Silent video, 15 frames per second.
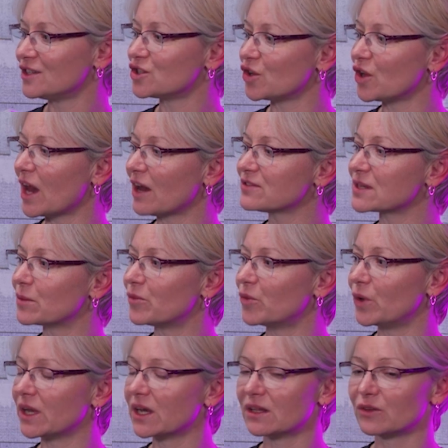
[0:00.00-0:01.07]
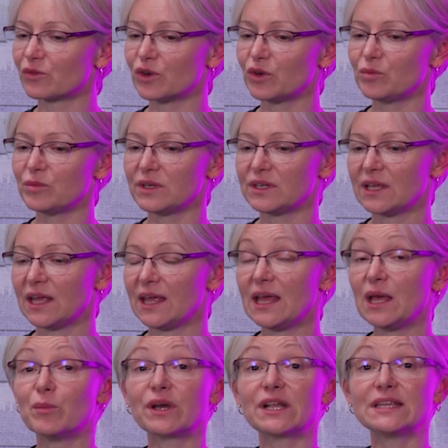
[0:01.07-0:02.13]
So you have some wiggle room.
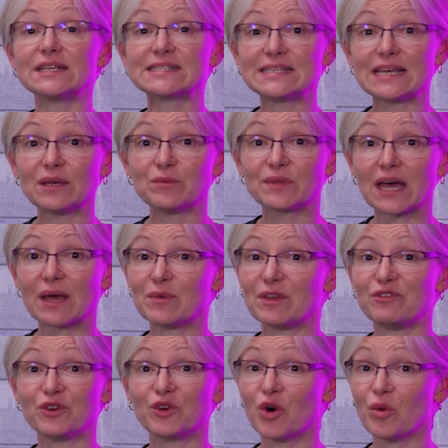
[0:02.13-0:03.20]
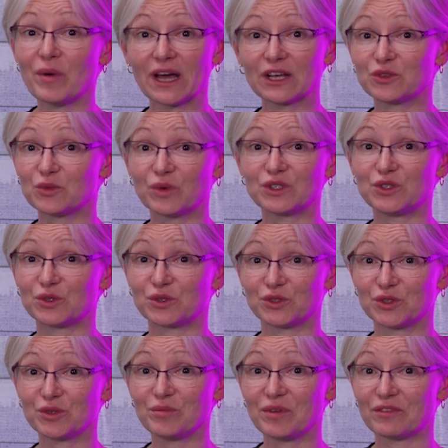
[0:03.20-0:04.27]
But at the same time, if you go back to what you were
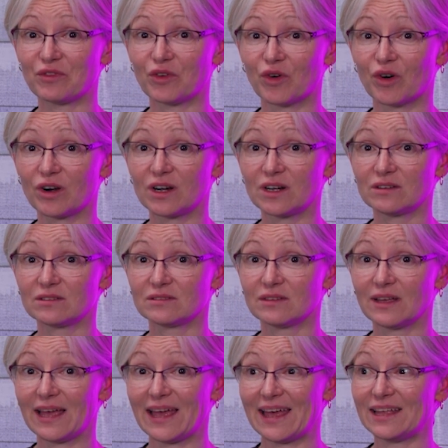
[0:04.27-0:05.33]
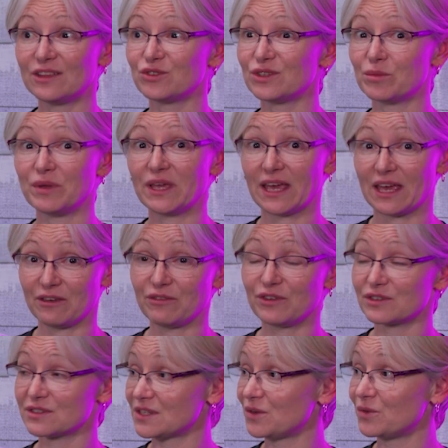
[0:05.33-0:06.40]
doing before and to the
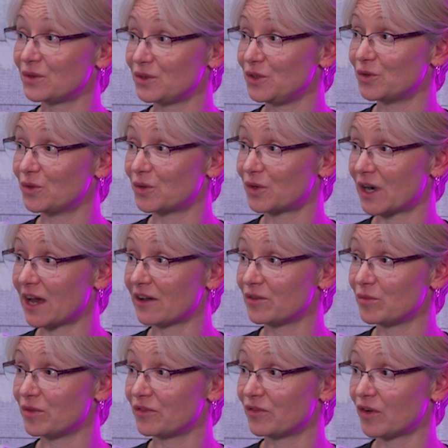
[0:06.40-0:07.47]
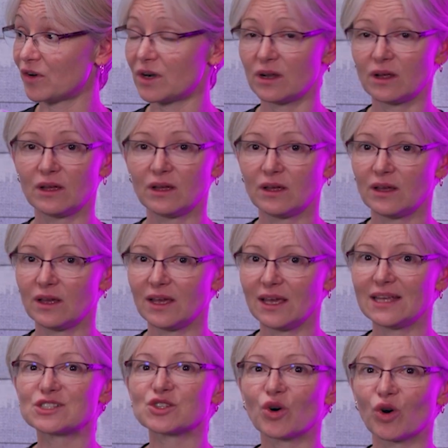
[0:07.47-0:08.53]
behaviors you were having before,
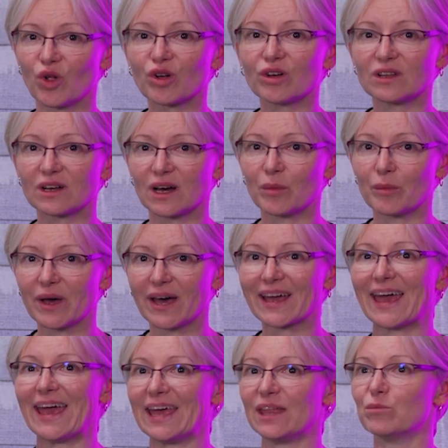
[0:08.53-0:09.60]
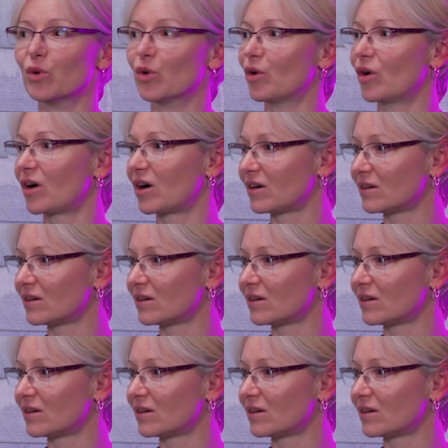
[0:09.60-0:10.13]
it's all going to come back and more.